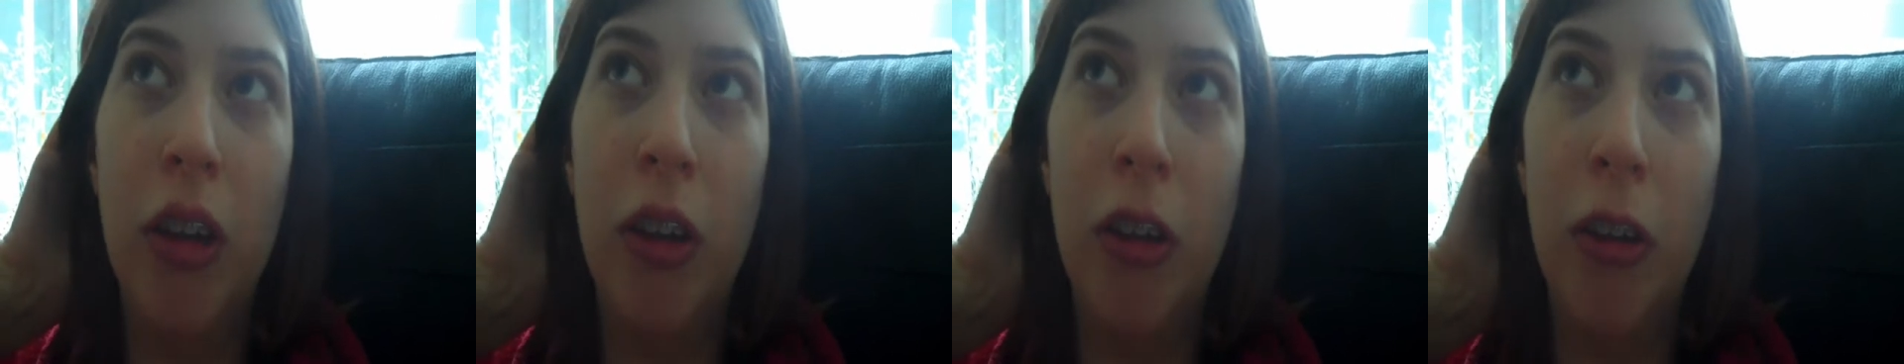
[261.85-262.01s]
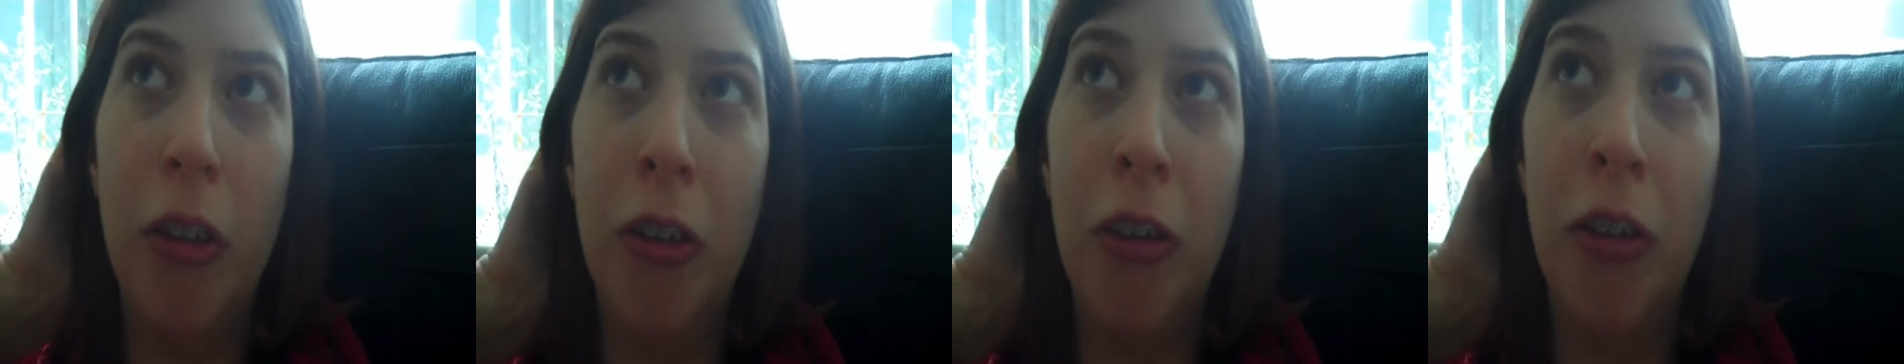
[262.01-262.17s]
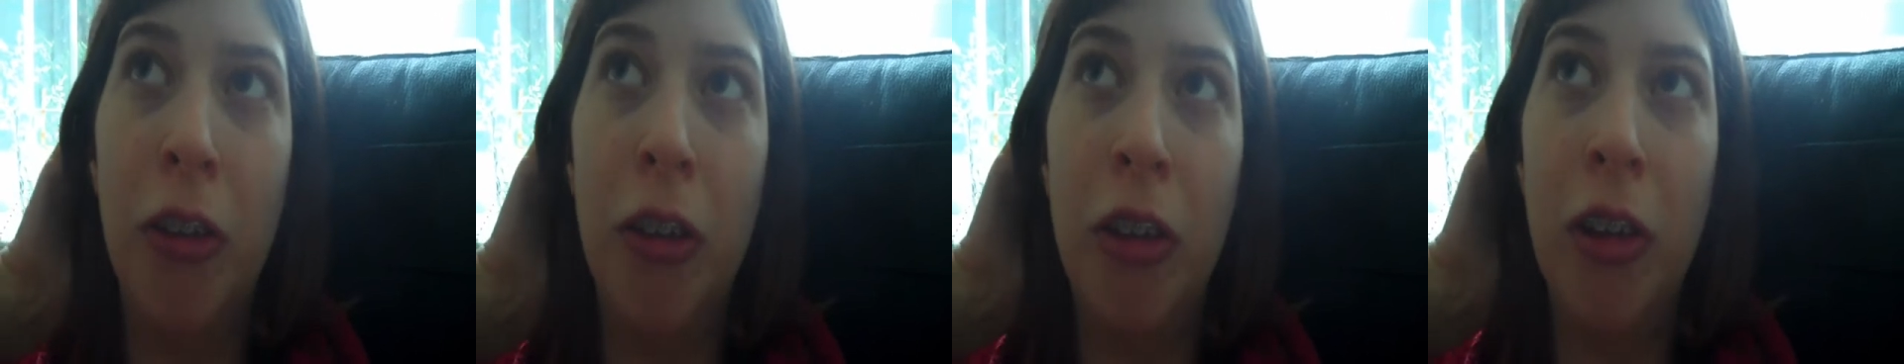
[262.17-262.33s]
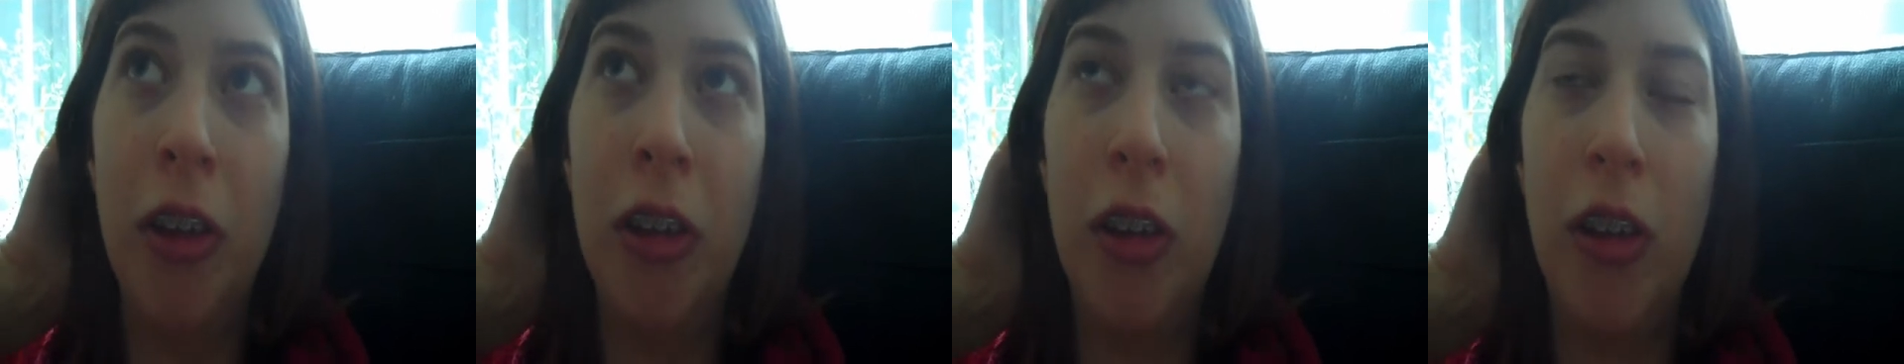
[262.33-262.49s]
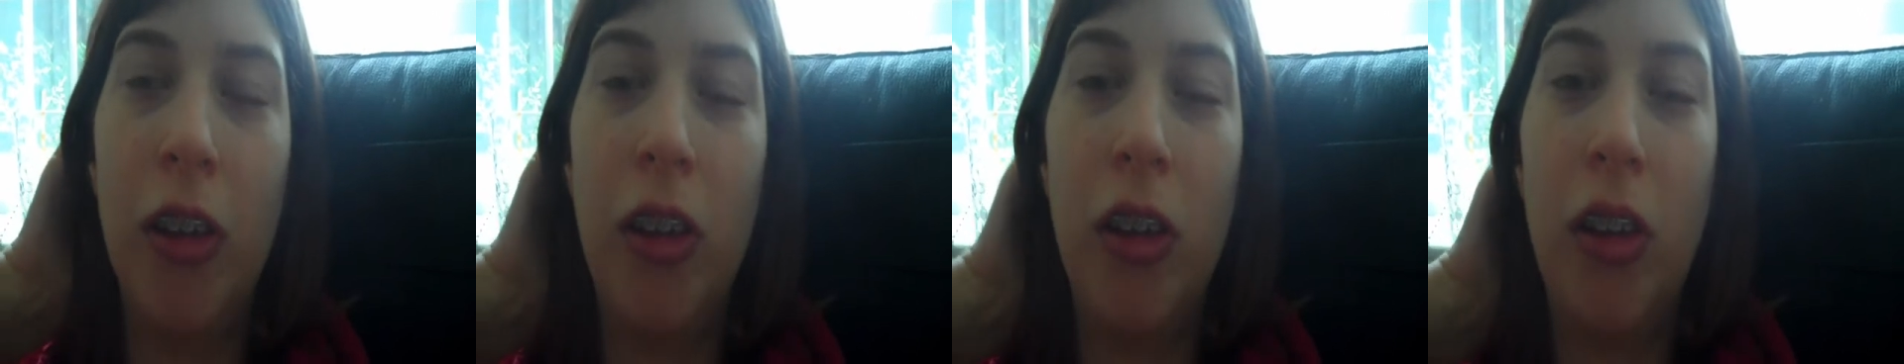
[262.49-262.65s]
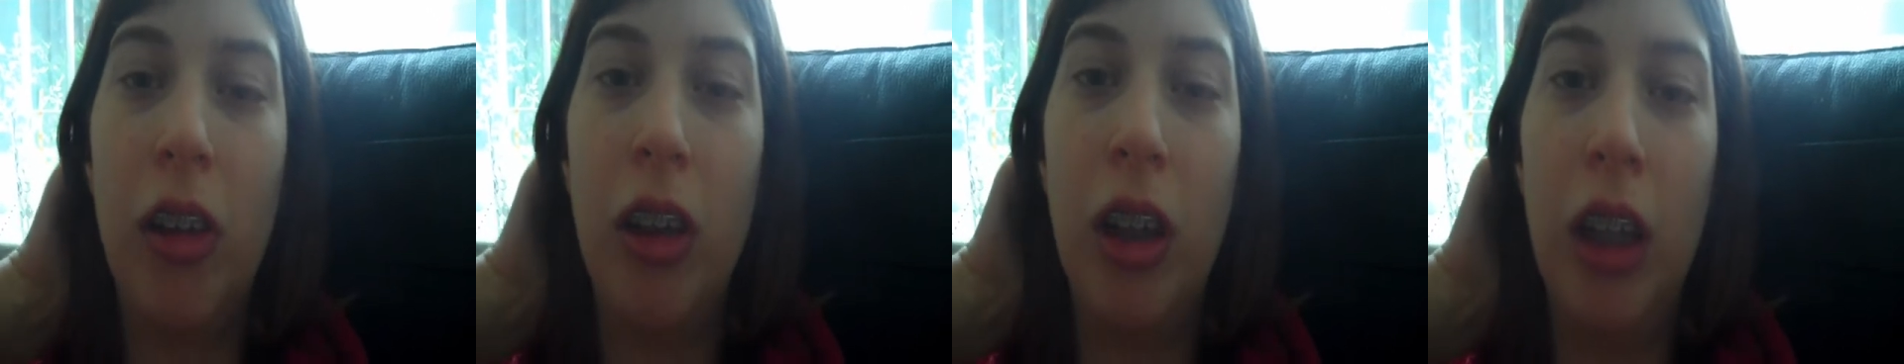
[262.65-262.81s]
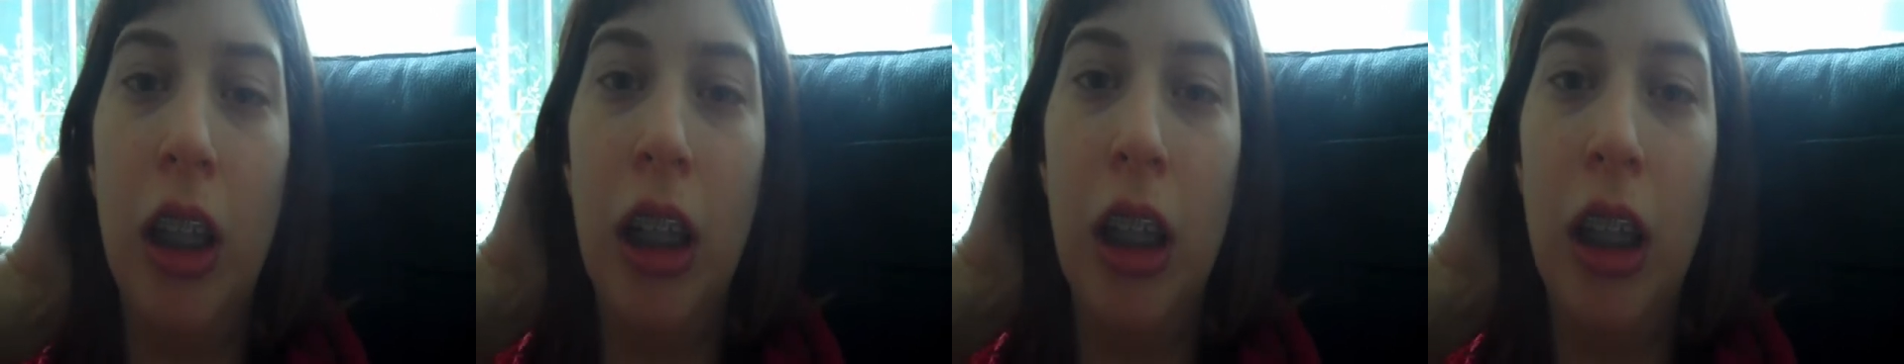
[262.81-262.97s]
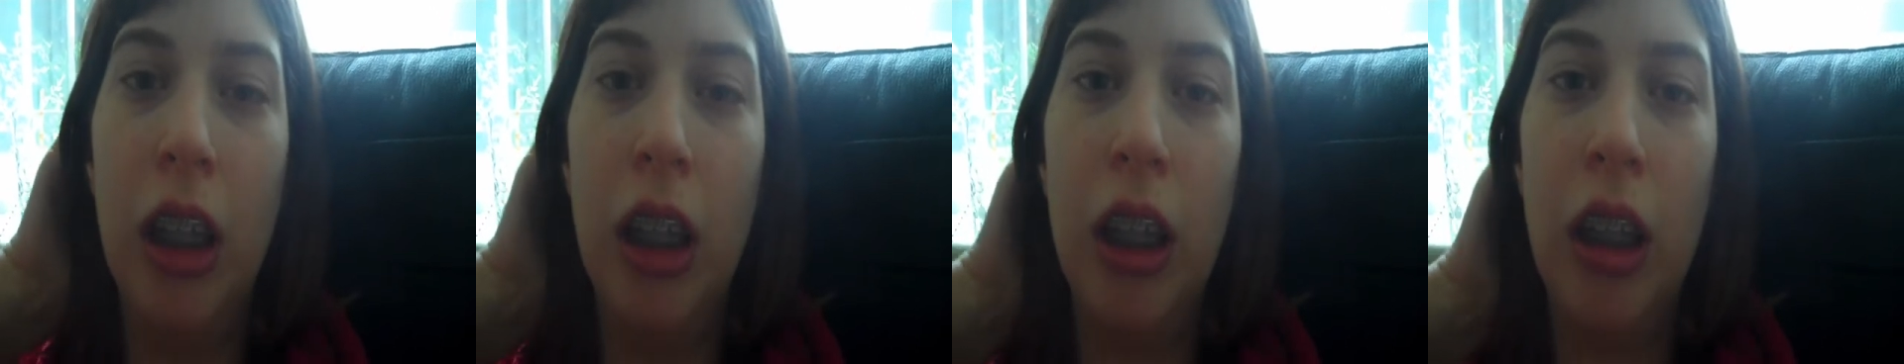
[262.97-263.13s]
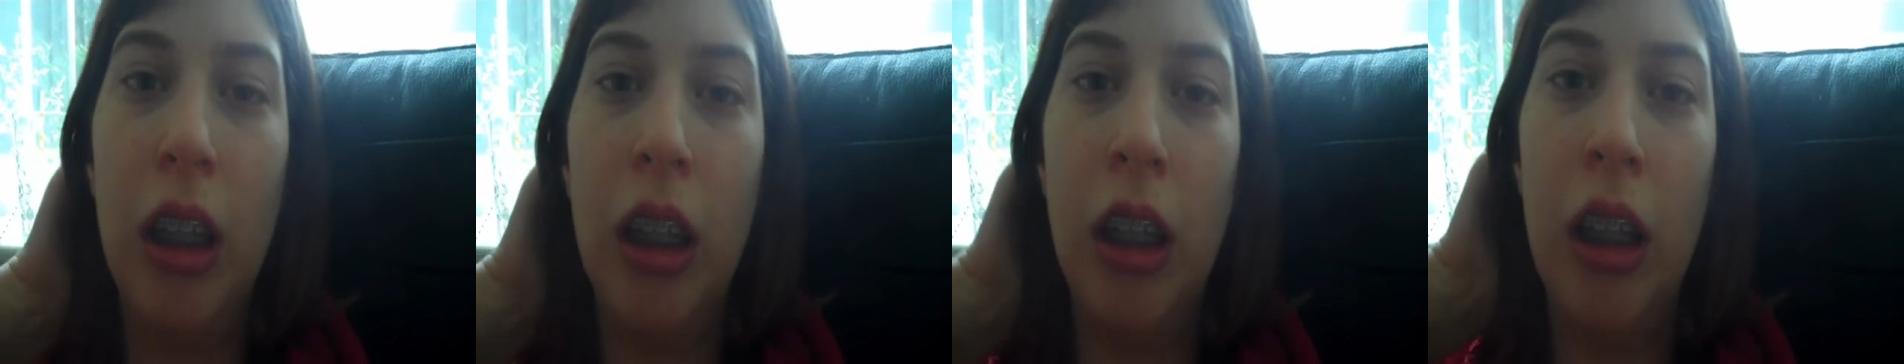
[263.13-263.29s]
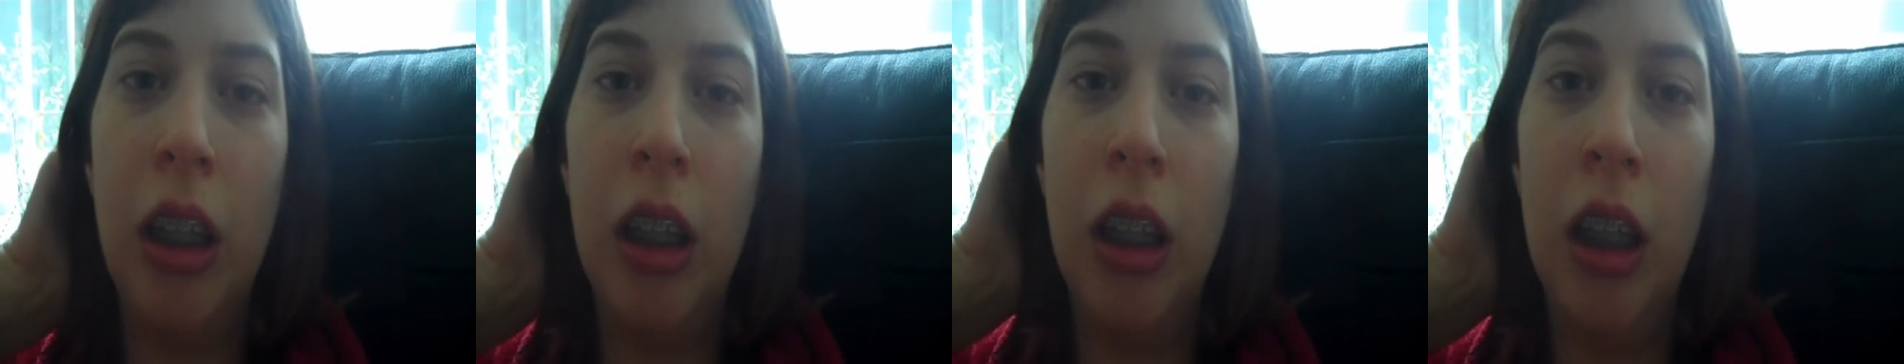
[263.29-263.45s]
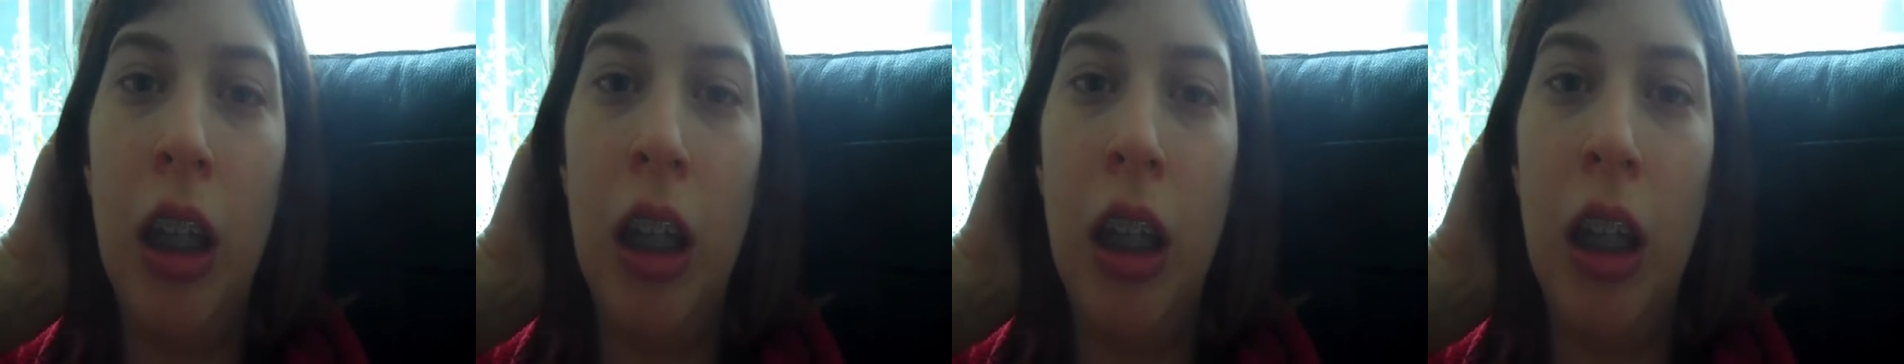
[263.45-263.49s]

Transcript: of skin.